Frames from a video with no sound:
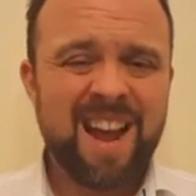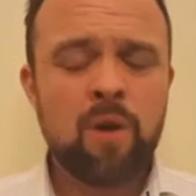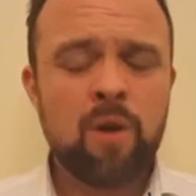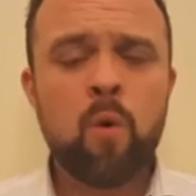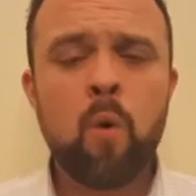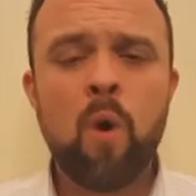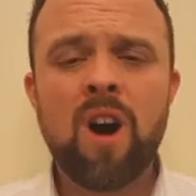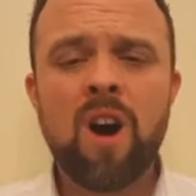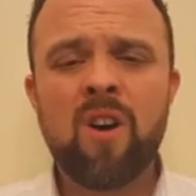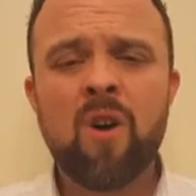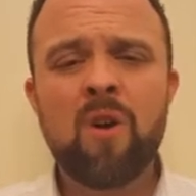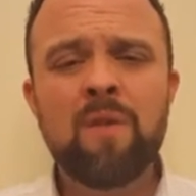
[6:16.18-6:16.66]

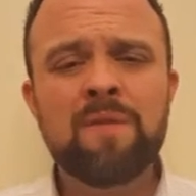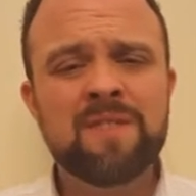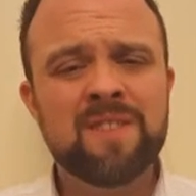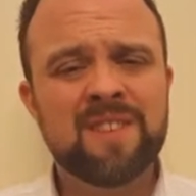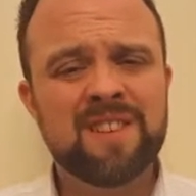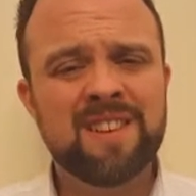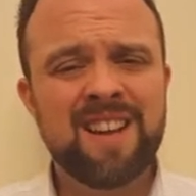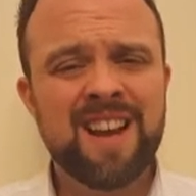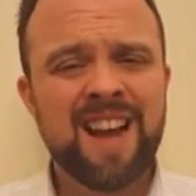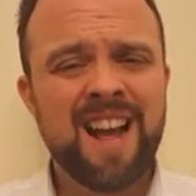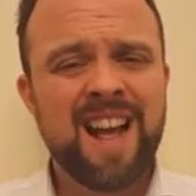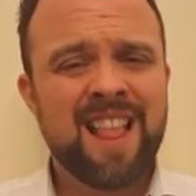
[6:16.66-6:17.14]
Now, quite
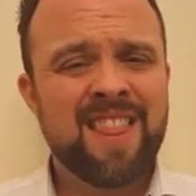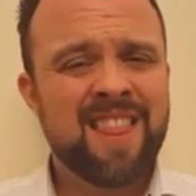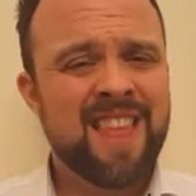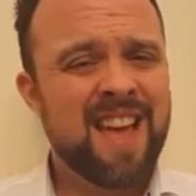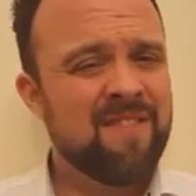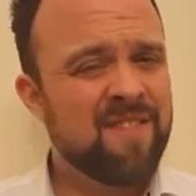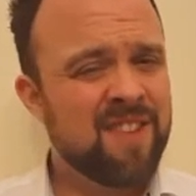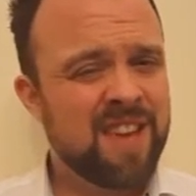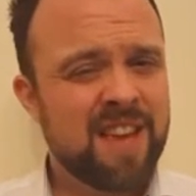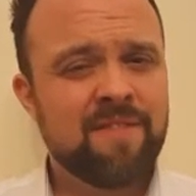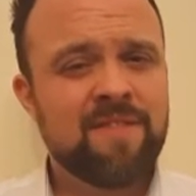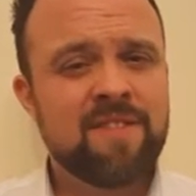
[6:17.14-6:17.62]
often
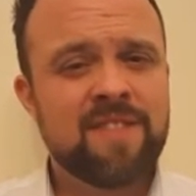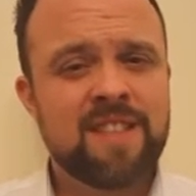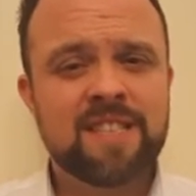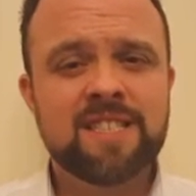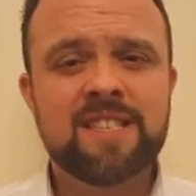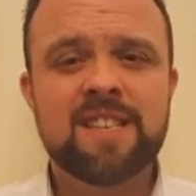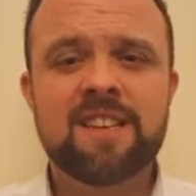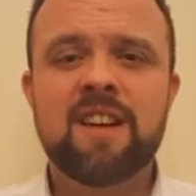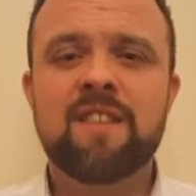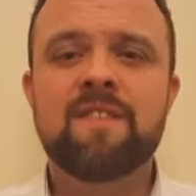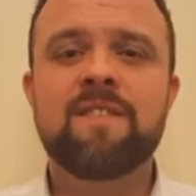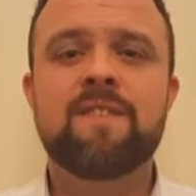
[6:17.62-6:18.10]
they haven't given
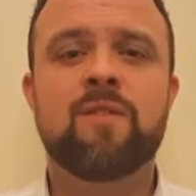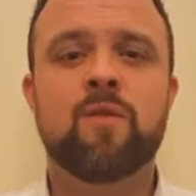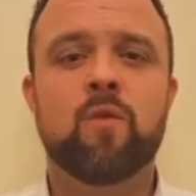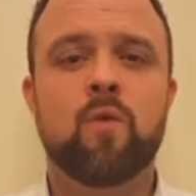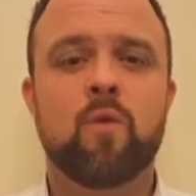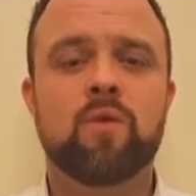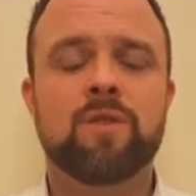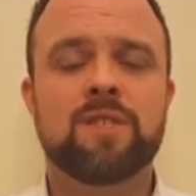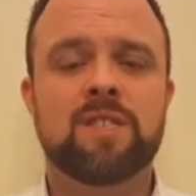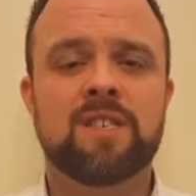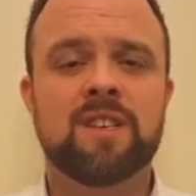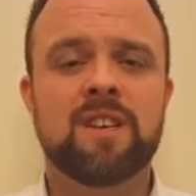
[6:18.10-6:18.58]
this enough
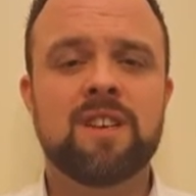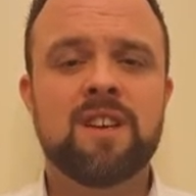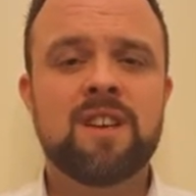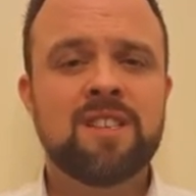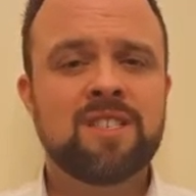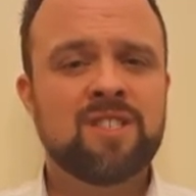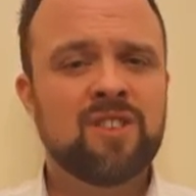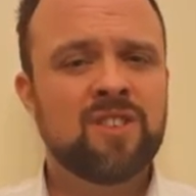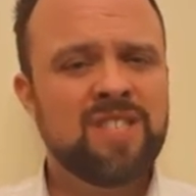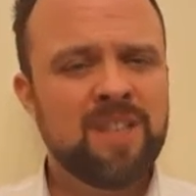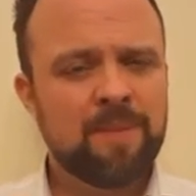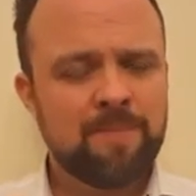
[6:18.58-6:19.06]
thought.
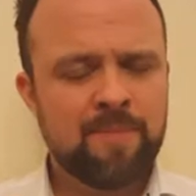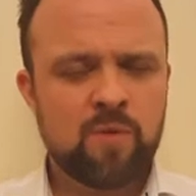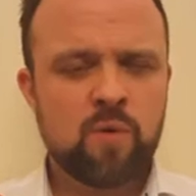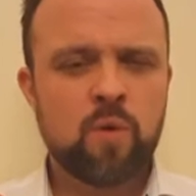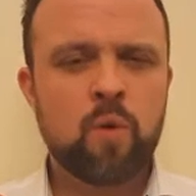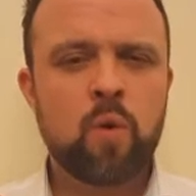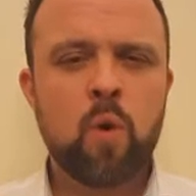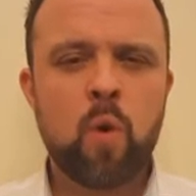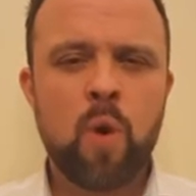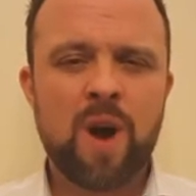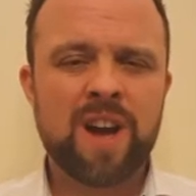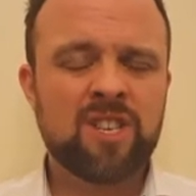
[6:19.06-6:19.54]
So
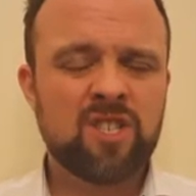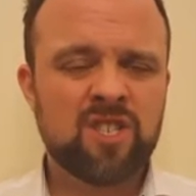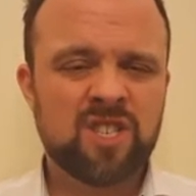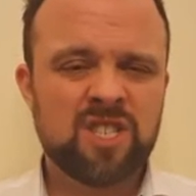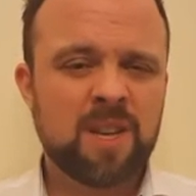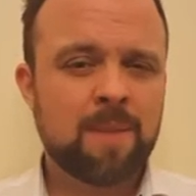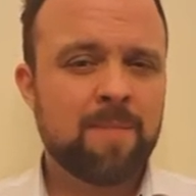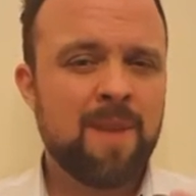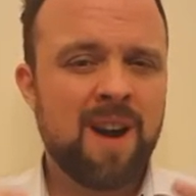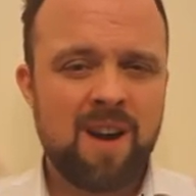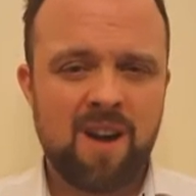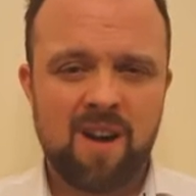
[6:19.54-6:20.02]
typical
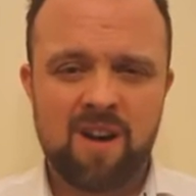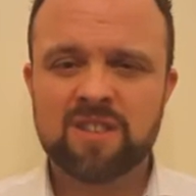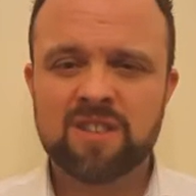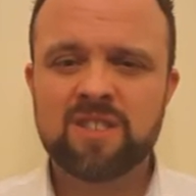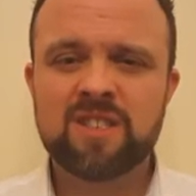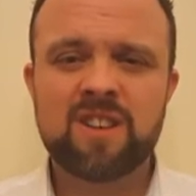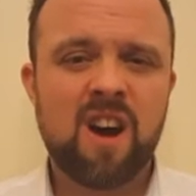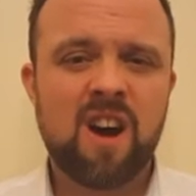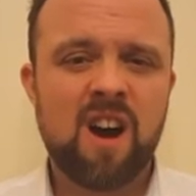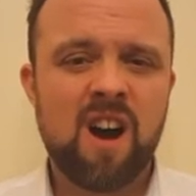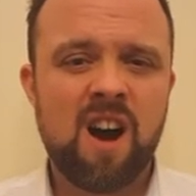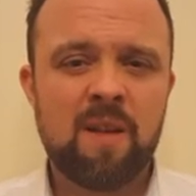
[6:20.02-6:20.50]
questions I might
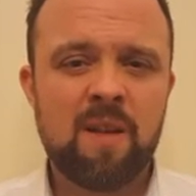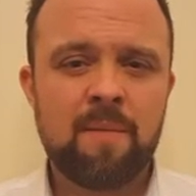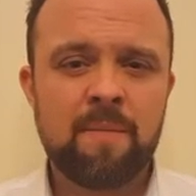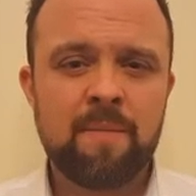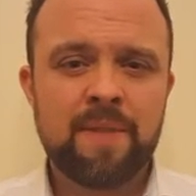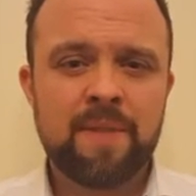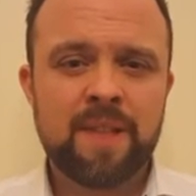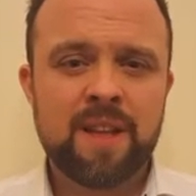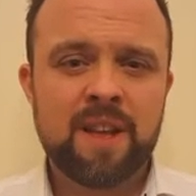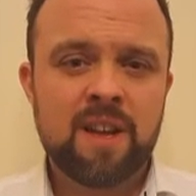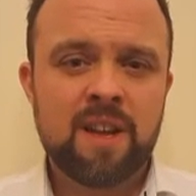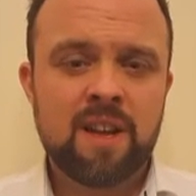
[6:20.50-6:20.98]
ask are,
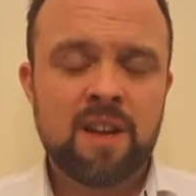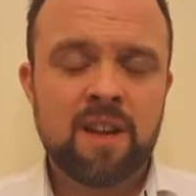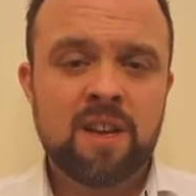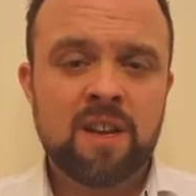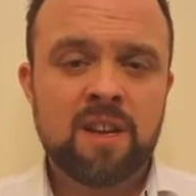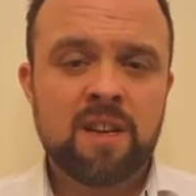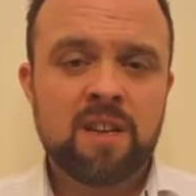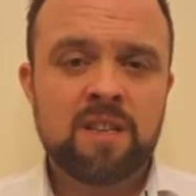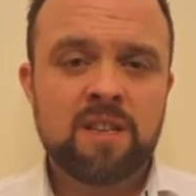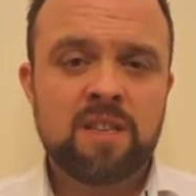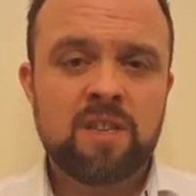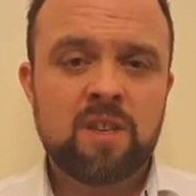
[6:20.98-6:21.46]

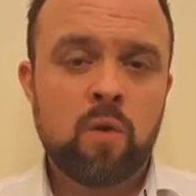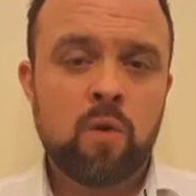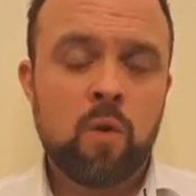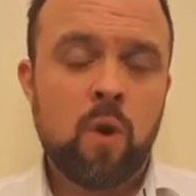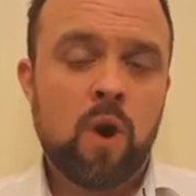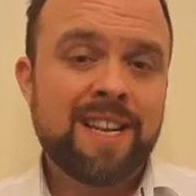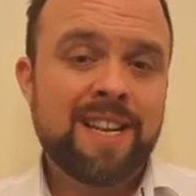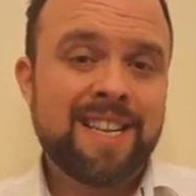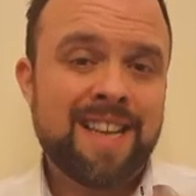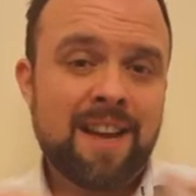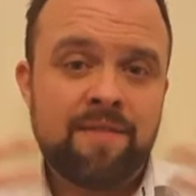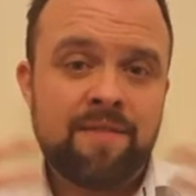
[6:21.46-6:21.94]

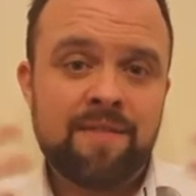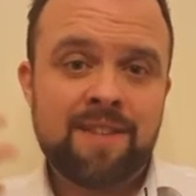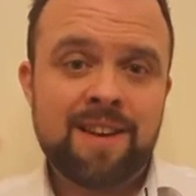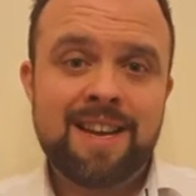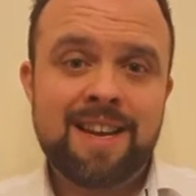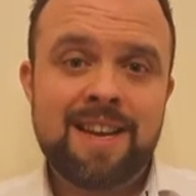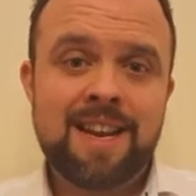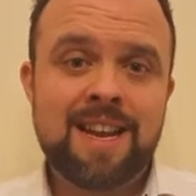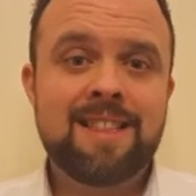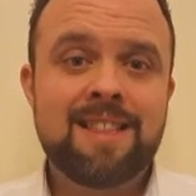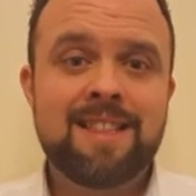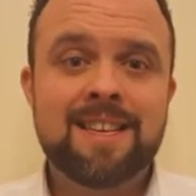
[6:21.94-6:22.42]
do I
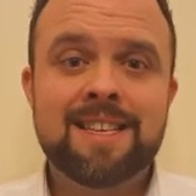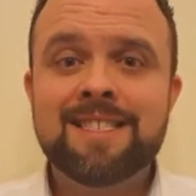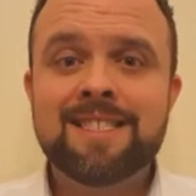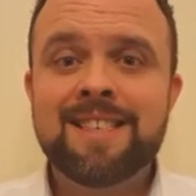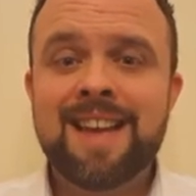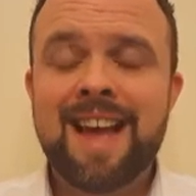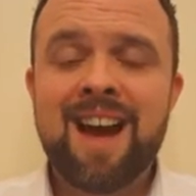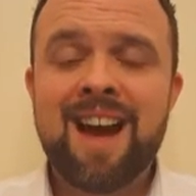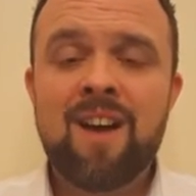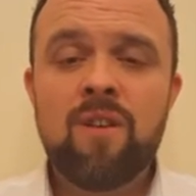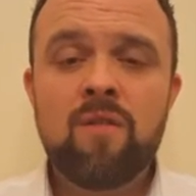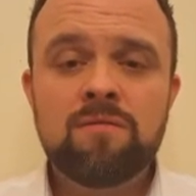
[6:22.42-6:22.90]
definitely need
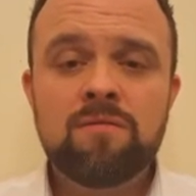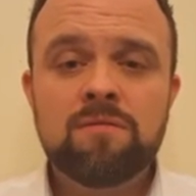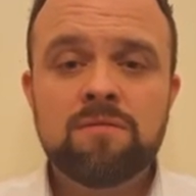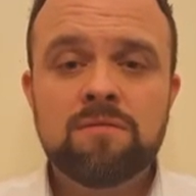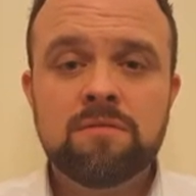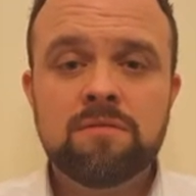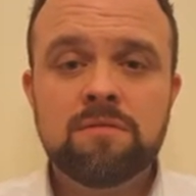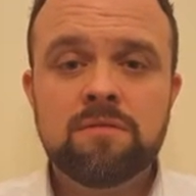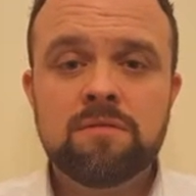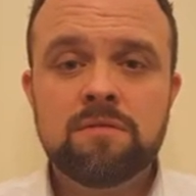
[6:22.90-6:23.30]
this now?